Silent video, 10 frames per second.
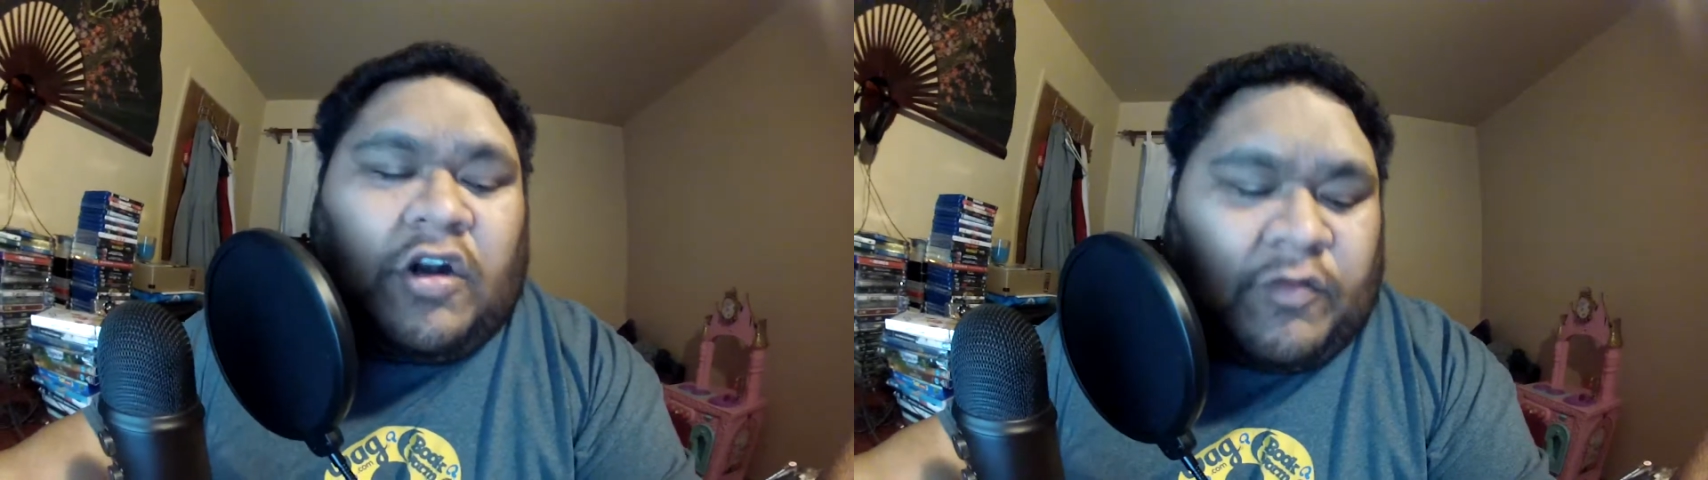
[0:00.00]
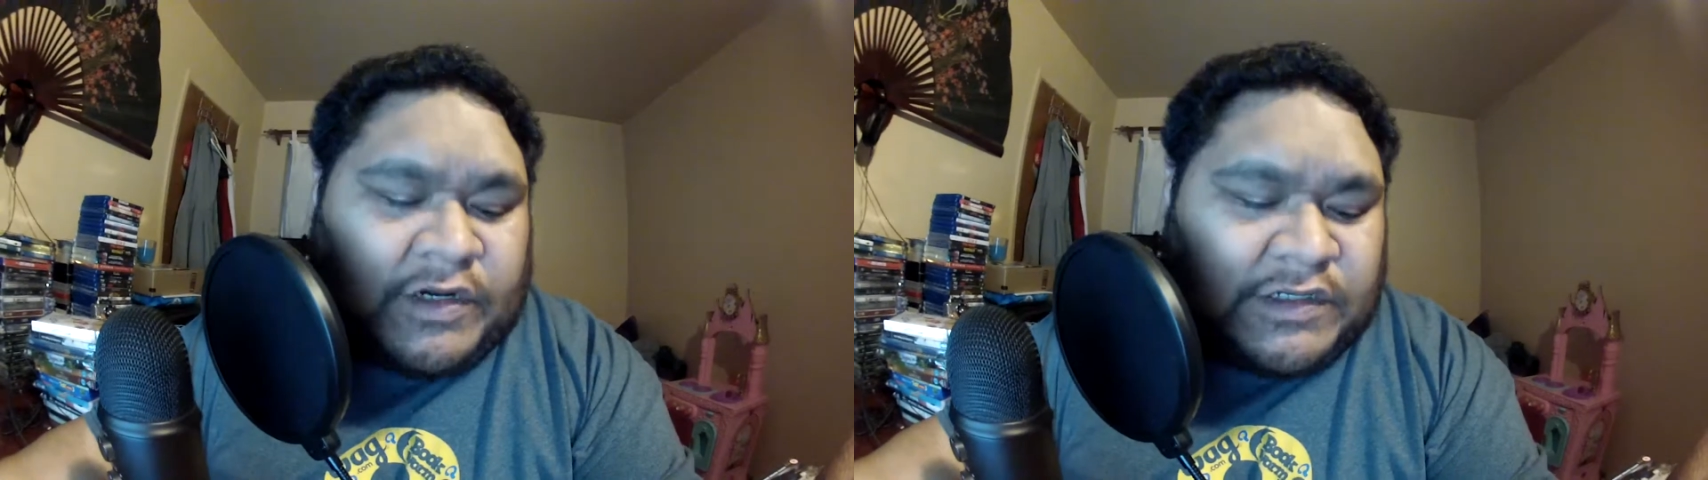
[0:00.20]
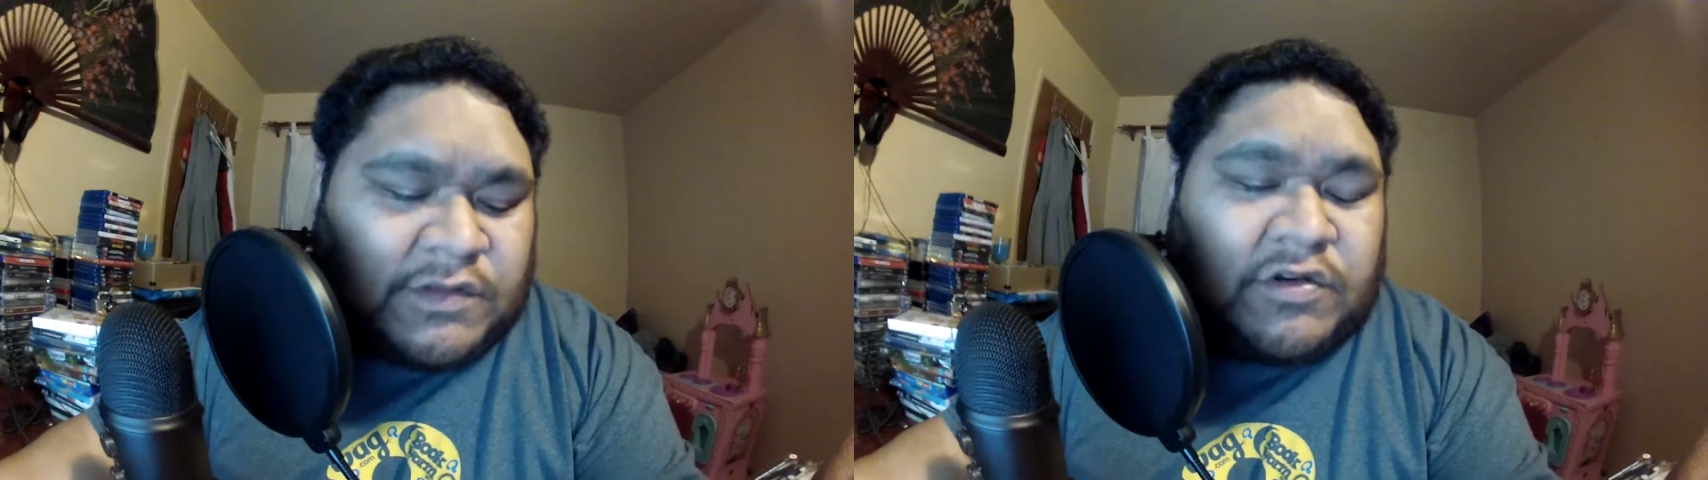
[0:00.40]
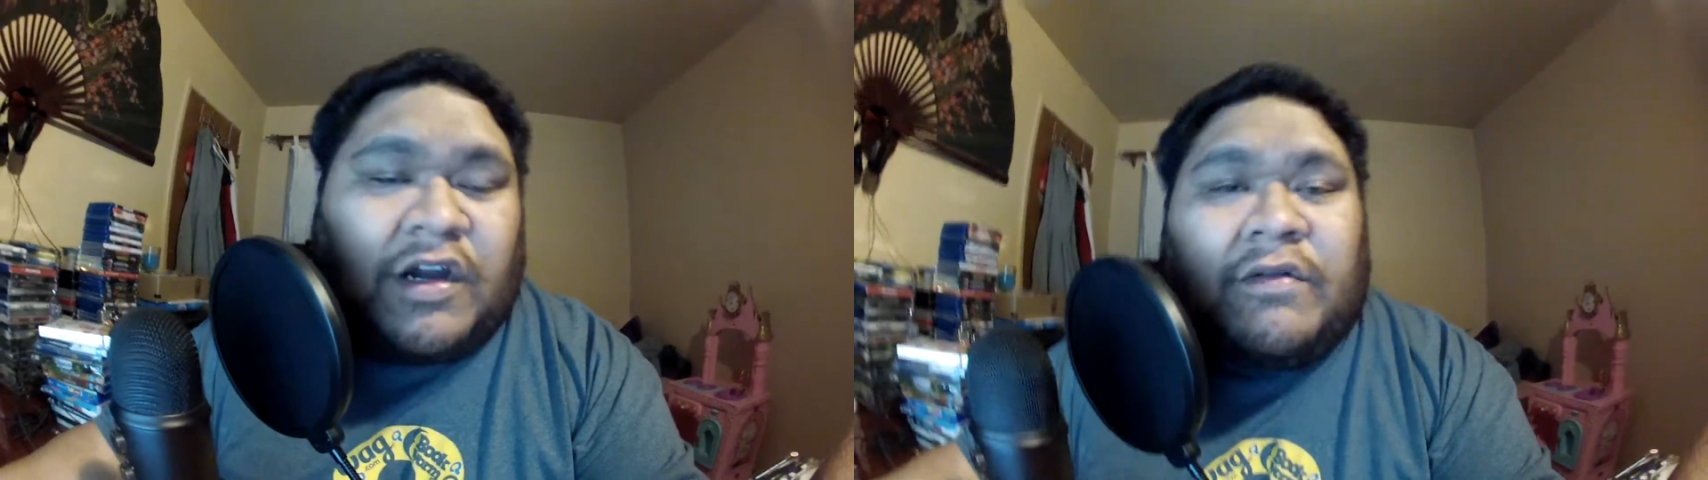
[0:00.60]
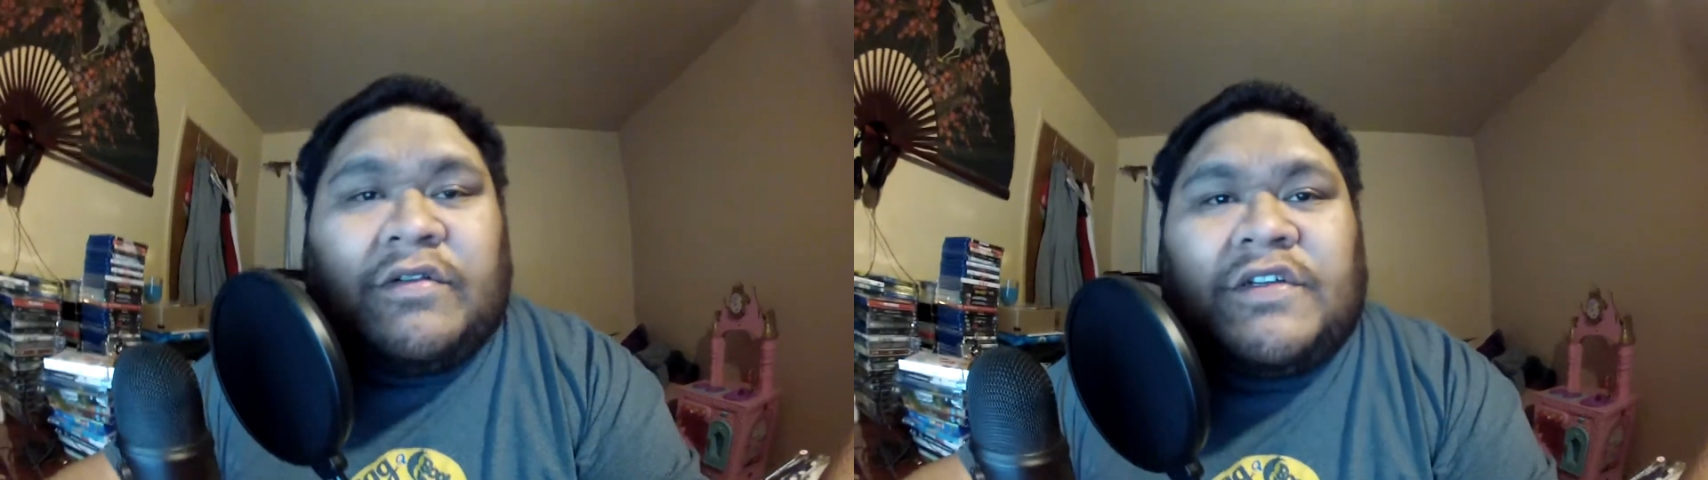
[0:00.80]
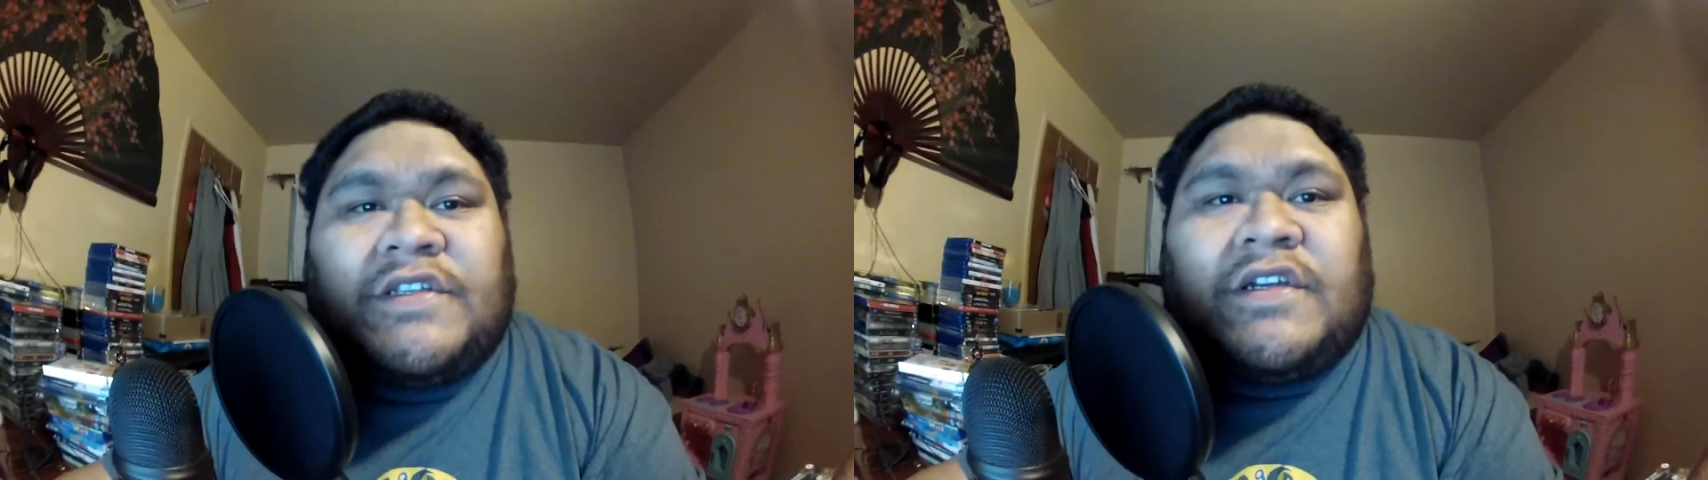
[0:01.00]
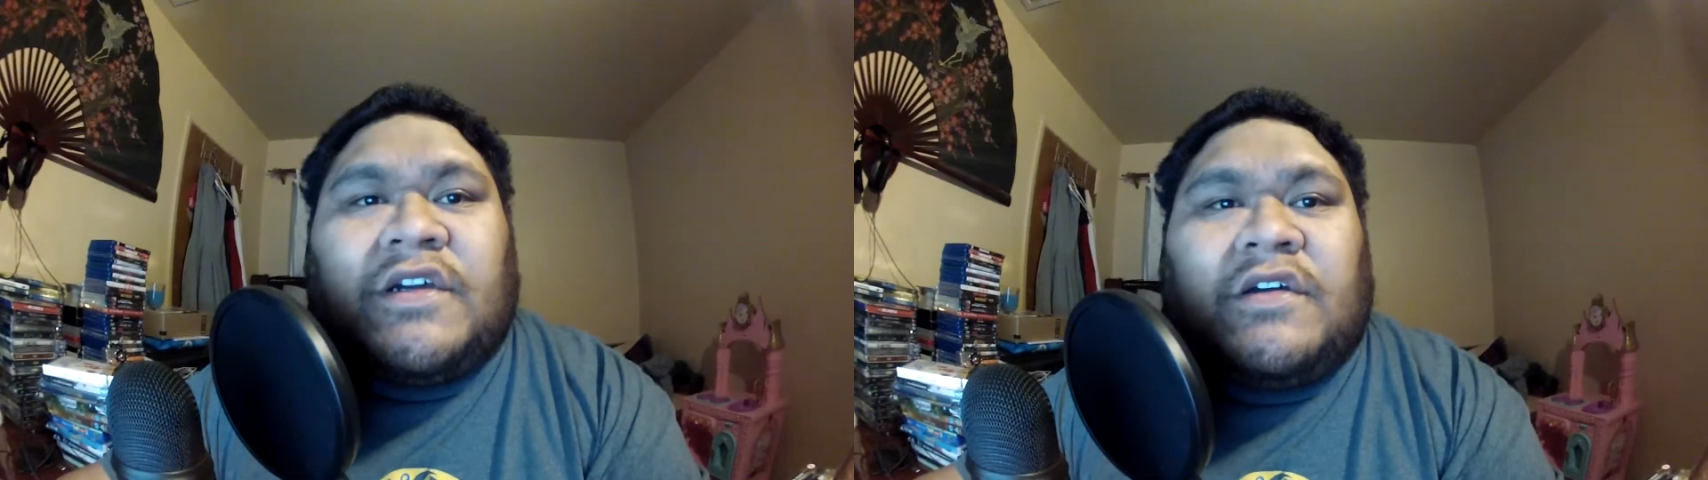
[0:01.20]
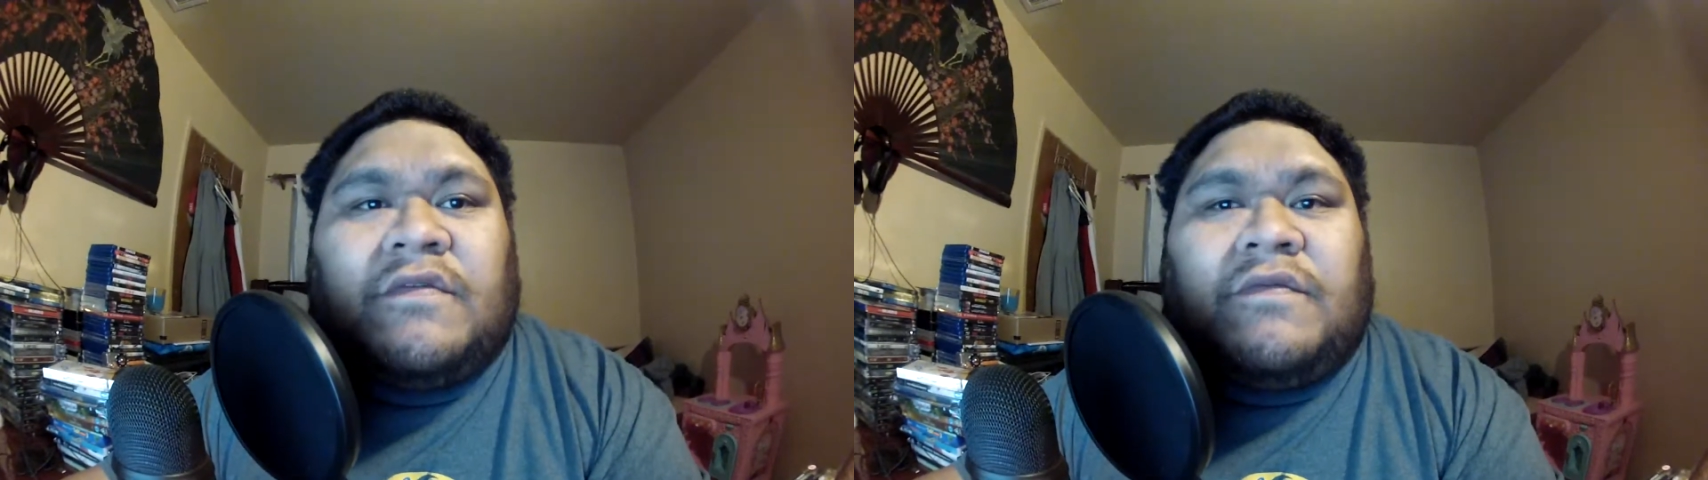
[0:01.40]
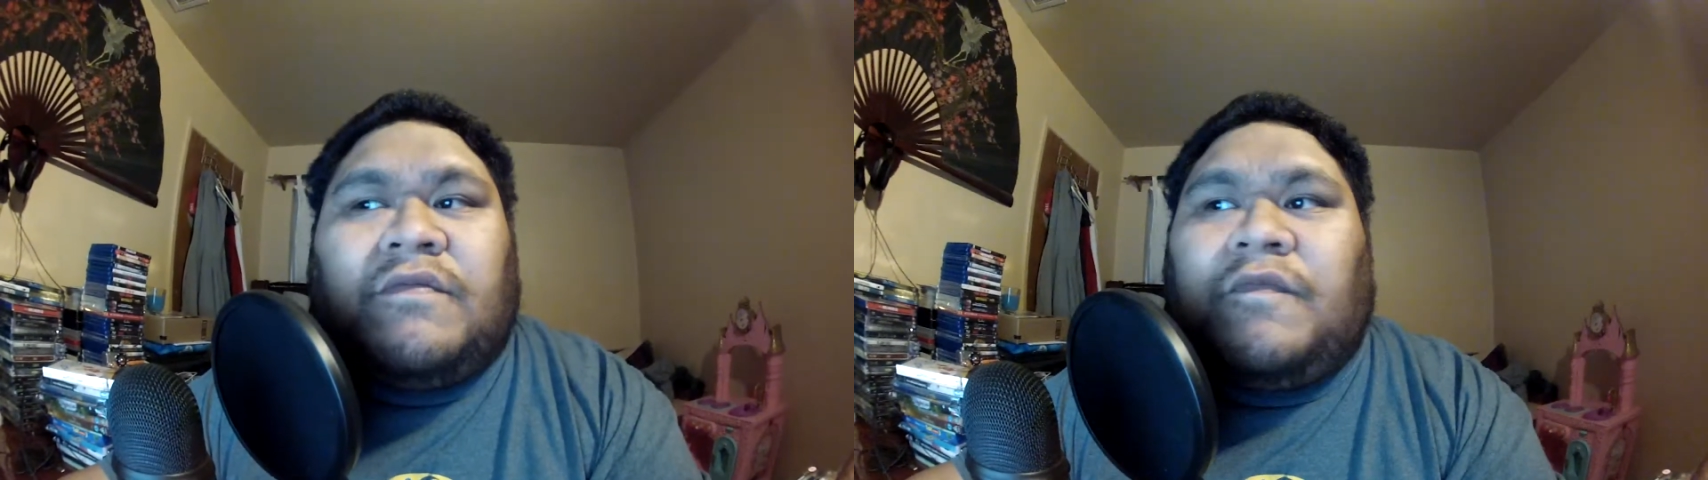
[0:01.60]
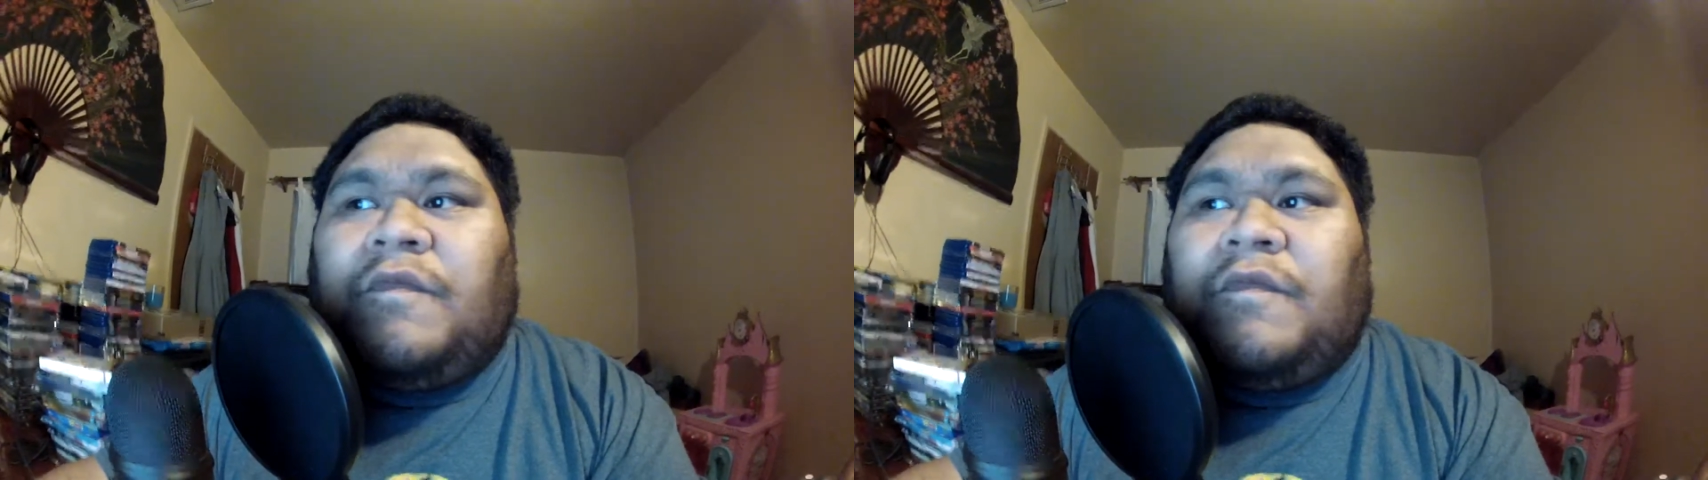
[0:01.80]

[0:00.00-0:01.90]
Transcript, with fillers: all my subscribers. Uh,